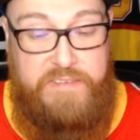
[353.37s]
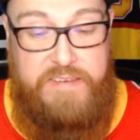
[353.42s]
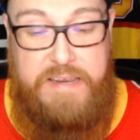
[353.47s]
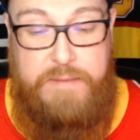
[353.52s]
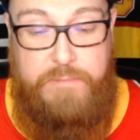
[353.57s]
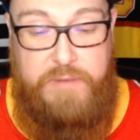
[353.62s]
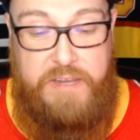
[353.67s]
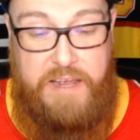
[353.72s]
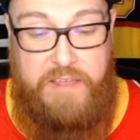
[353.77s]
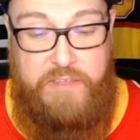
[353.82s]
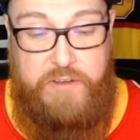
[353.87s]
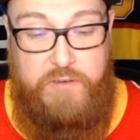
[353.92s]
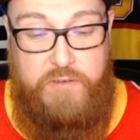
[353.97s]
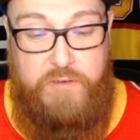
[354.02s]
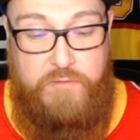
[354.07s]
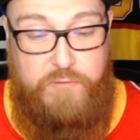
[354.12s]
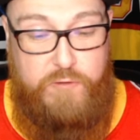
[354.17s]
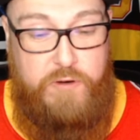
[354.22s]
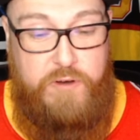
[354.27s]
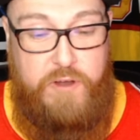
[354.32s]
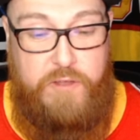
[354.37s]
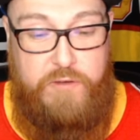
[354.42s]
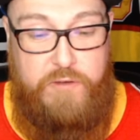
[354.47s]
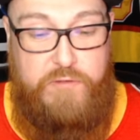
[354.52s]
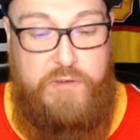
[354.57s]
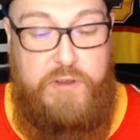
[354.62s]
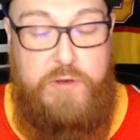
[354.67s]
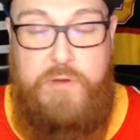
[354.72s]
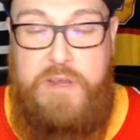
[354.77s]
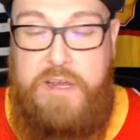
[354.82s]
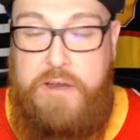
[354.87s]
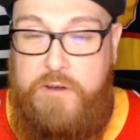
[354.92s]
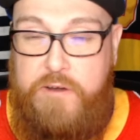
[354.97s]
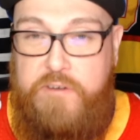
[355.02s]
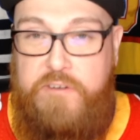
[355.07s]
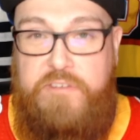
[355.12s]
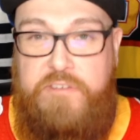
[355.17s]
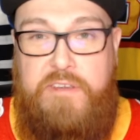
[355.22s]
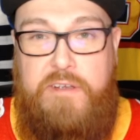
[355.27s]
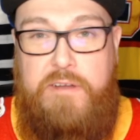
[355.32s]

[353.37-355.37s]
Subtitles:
team together for another few years.